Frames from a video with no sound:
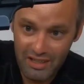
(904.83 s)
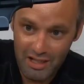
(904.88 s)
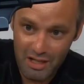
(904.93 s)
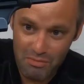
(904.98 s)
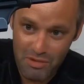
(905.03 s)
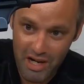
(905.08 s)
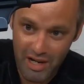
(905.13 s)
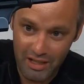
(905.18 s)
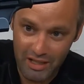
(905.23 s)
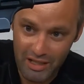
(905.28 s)
come
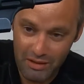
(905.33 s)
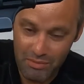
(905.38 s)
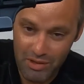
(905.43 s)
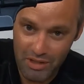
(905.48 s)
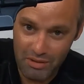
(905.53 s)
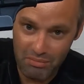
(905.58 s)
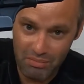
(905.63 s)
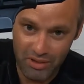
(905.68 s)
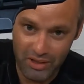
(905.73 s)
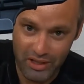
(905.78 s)
on, give me
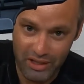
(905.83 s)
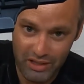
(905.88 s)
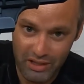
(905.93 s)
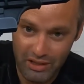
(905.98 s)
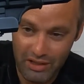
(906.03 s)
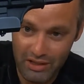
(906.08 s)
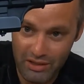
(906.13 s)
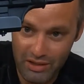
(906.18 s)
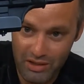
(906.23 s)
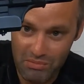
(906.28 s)
a break. You
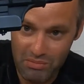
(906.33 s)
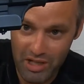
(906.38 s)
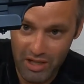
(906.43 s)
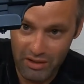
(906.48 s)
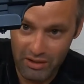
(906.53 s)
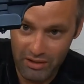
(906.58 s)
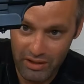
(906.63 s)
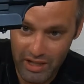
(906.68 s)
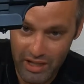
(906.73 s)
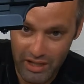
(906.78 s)
can do better
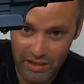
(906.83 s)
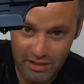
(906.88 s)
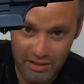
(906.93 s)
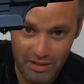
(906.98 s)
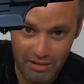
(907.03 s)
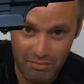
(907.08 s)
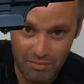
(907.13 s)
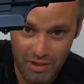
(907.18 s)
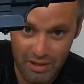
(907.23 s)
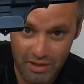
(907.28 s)
than that,
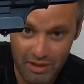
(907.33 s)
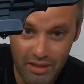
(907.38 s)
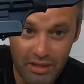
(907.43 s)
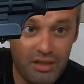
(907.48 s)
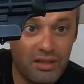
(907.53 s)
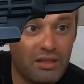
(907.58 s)
Tippmann